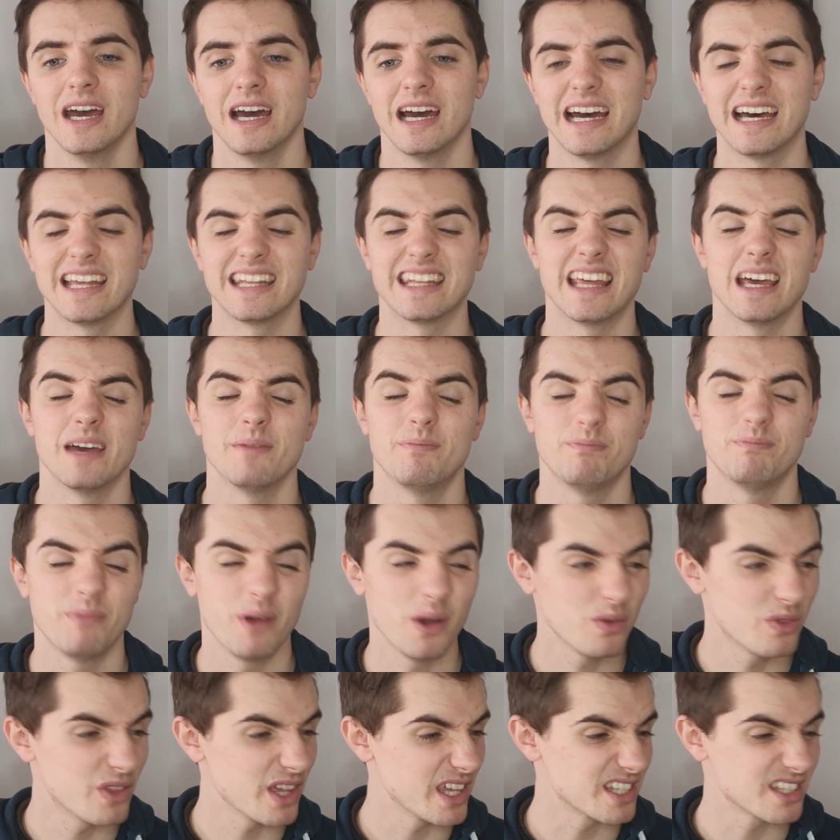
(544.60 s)
and
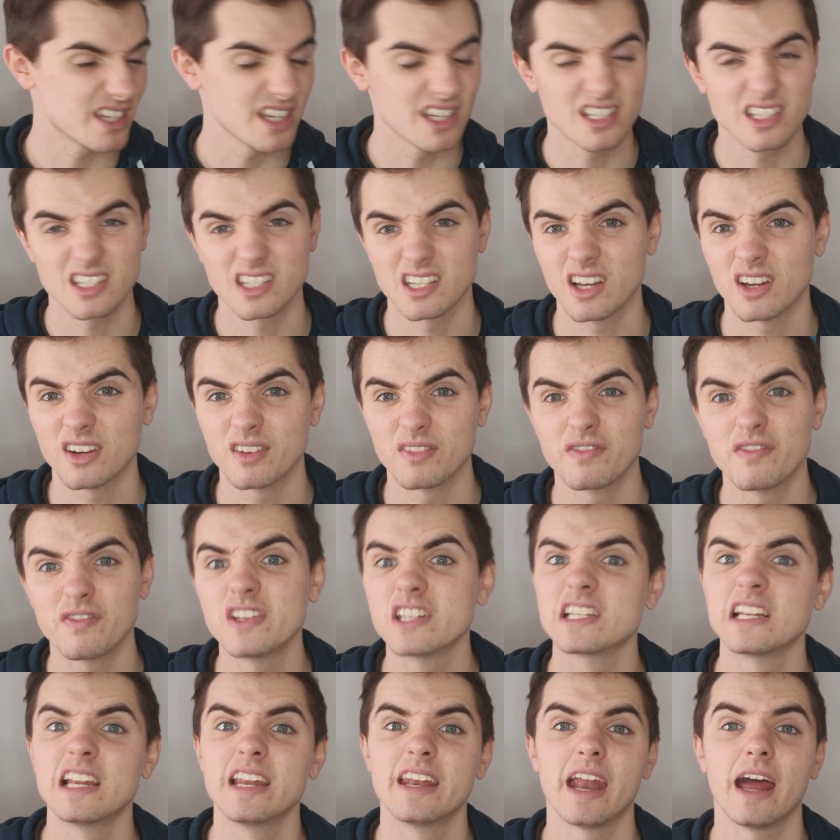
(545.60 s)
both their seasons are kind of
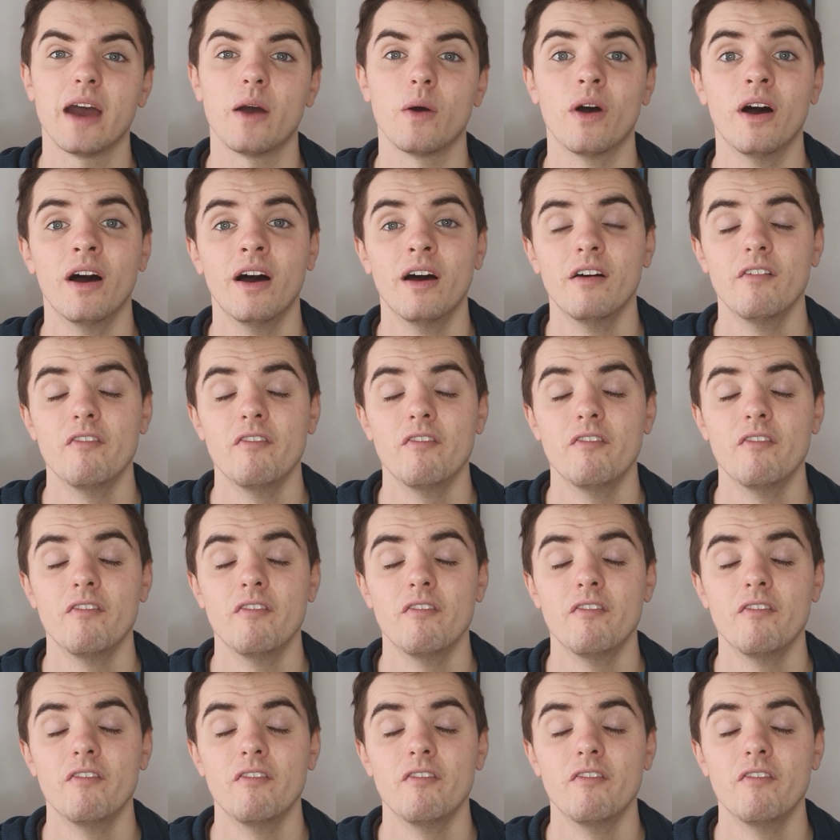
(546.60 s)
fizzling out.